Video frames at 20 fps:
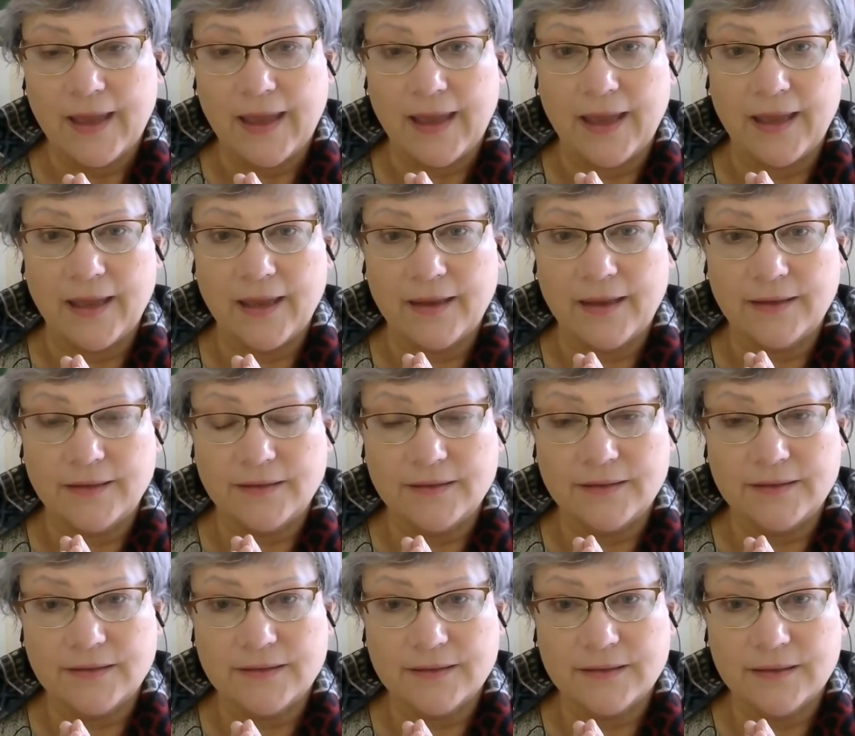
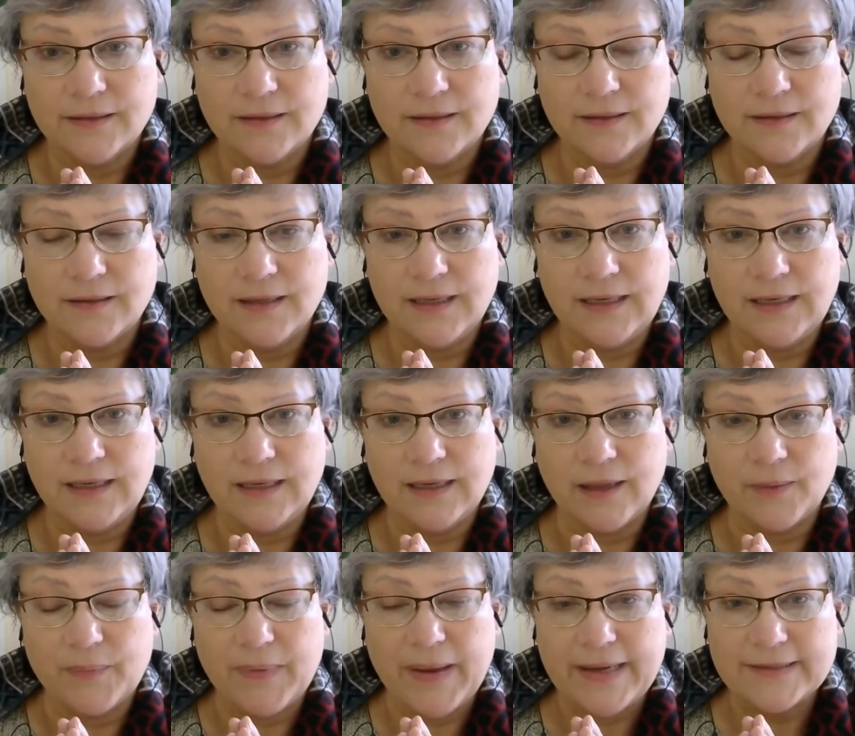And the
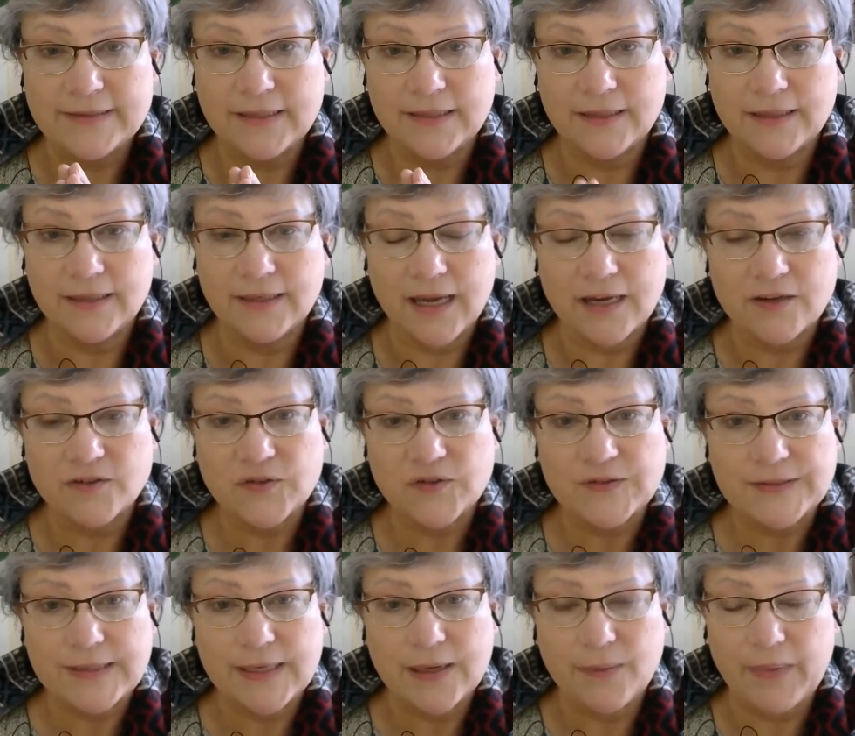amazing
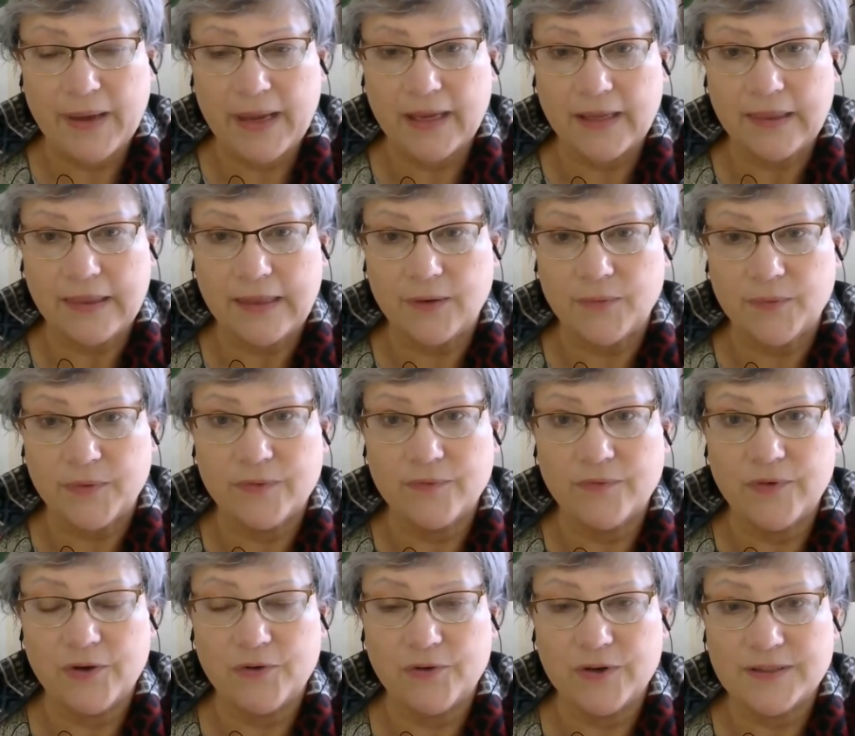connections I made there with
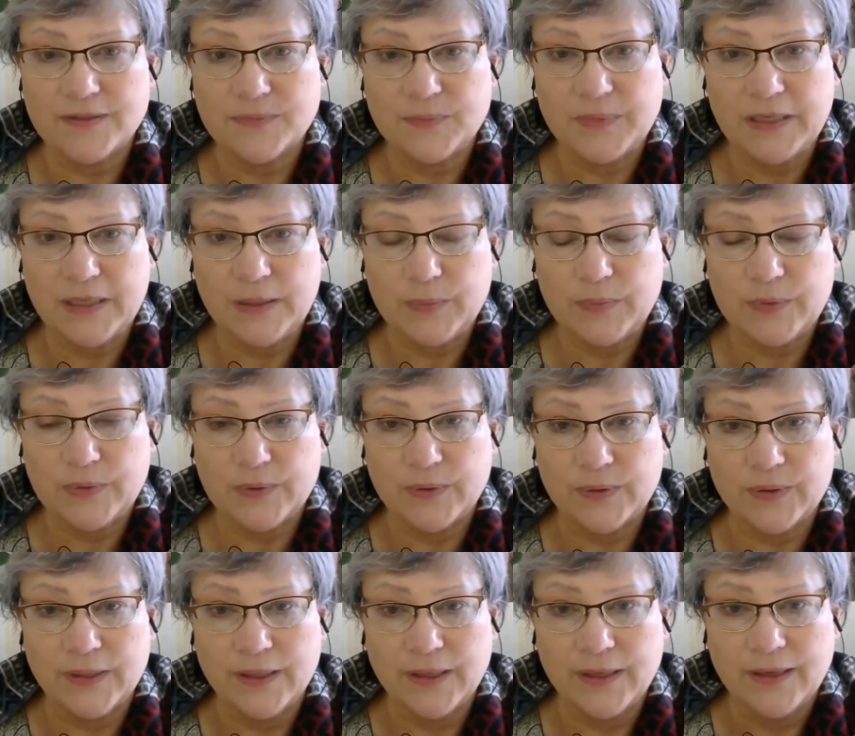various
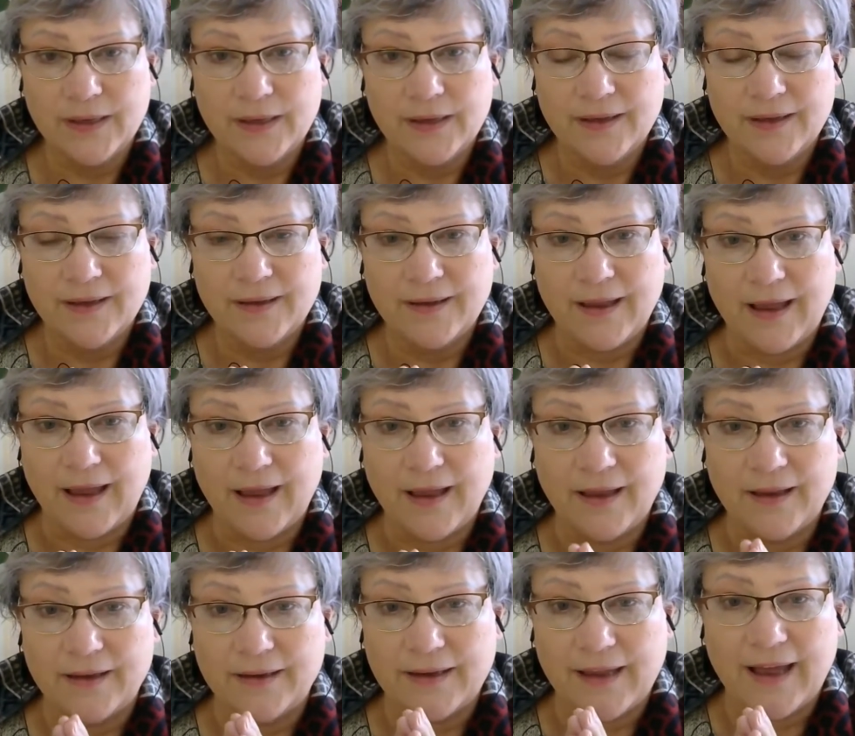people.
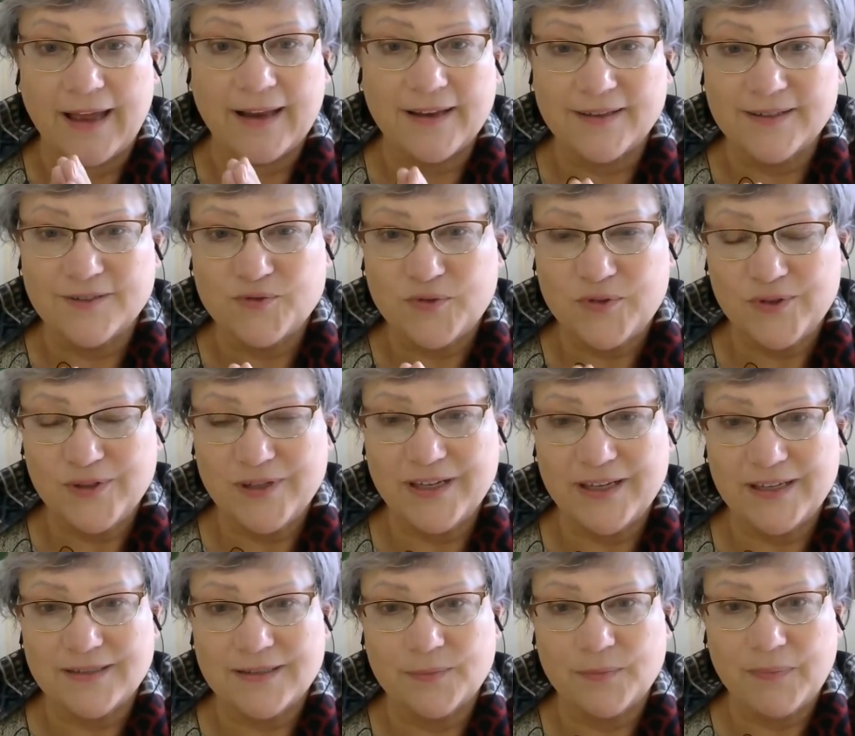Ireland
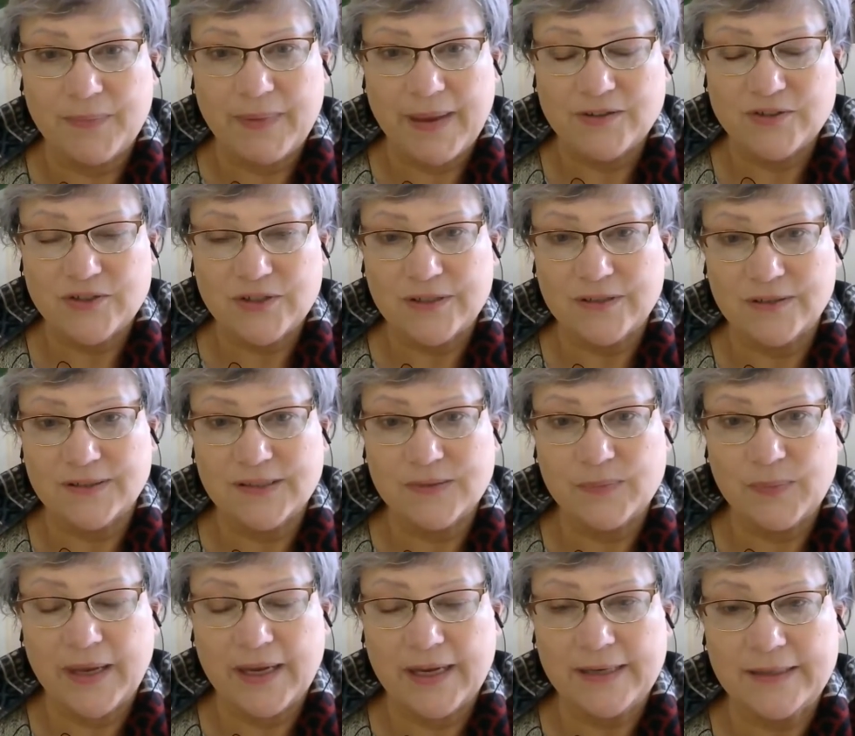truly is a magical
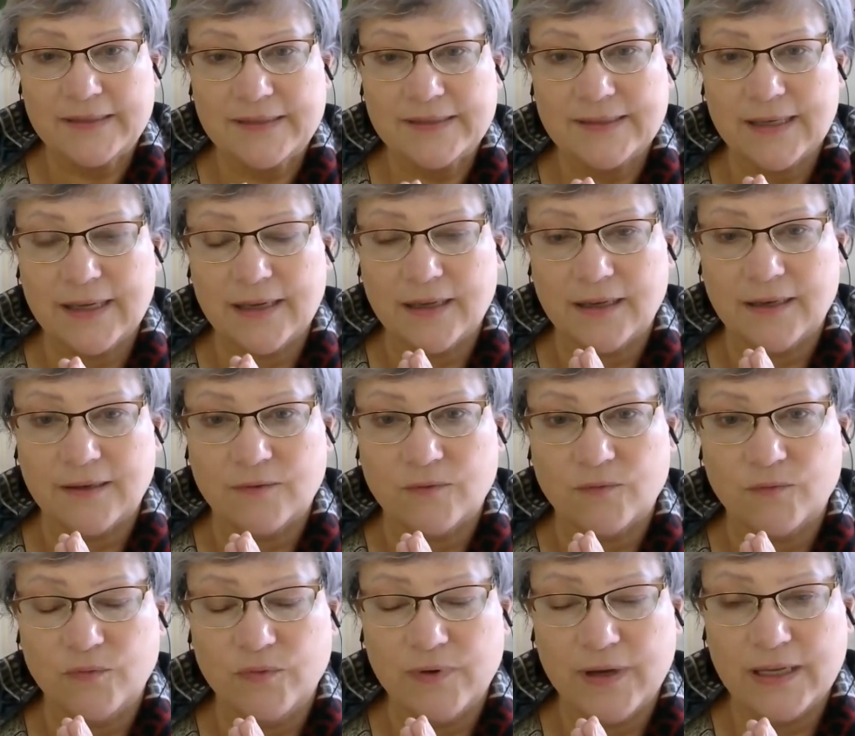space, and
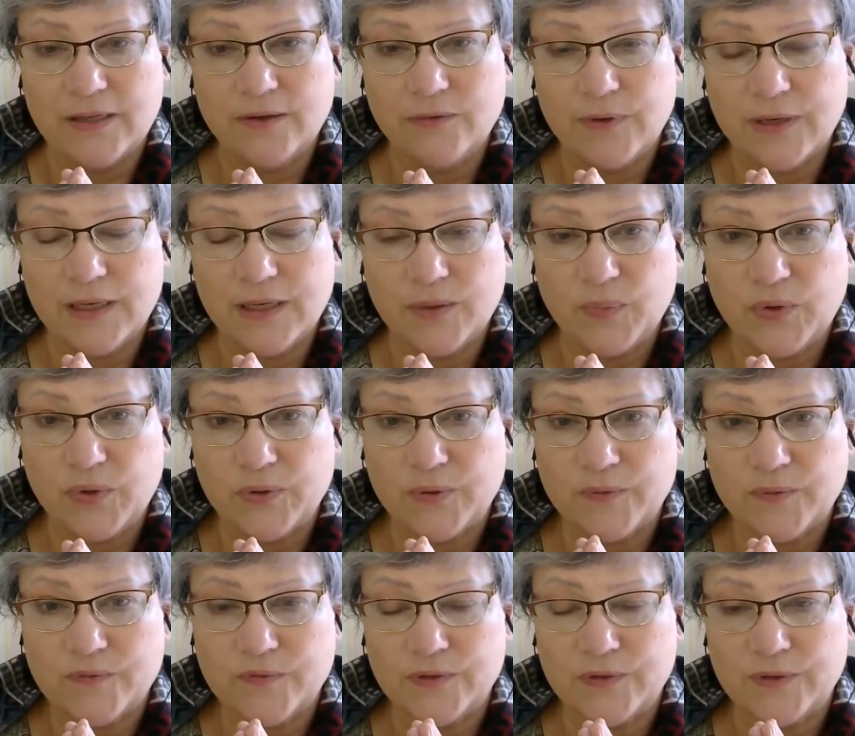really, really
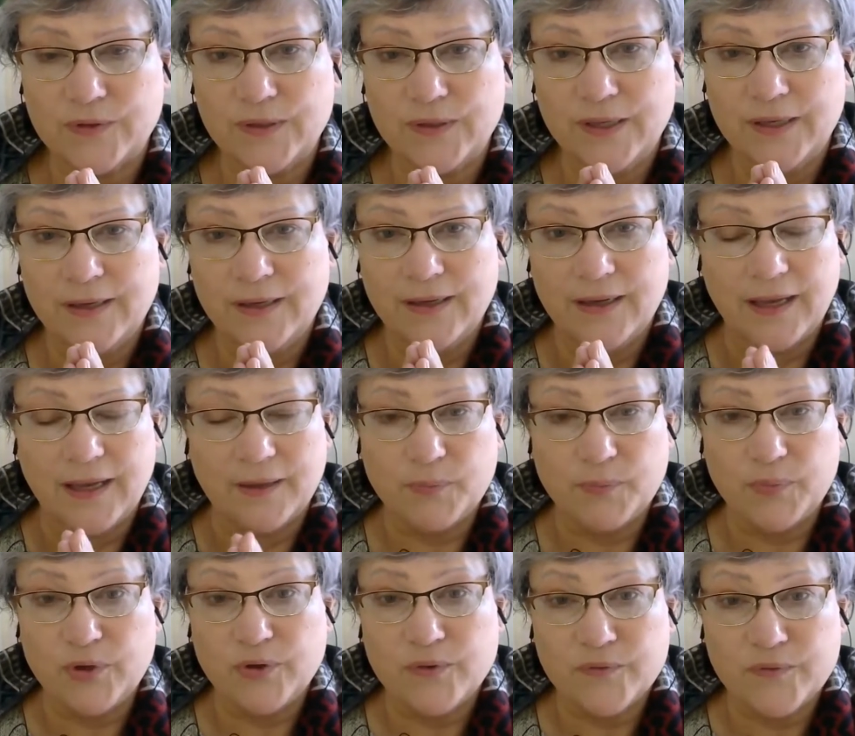beautiful, and
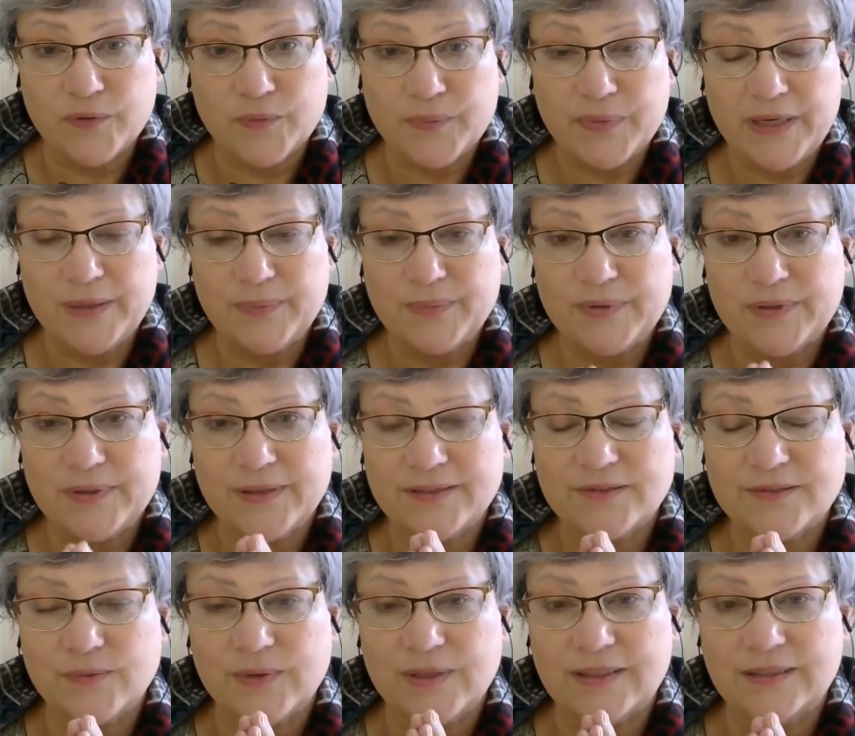beautiful people
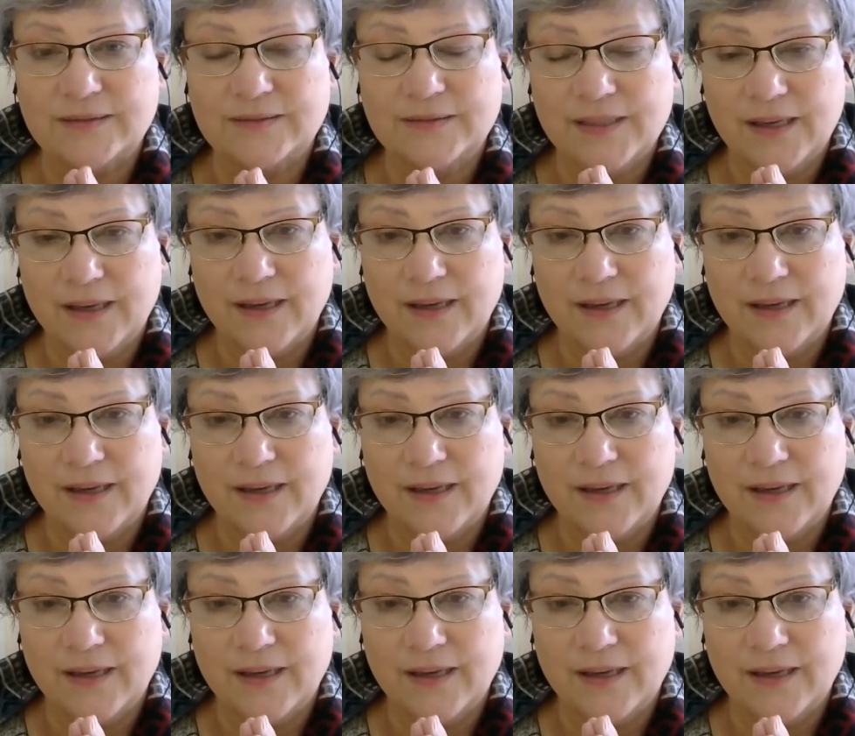as well.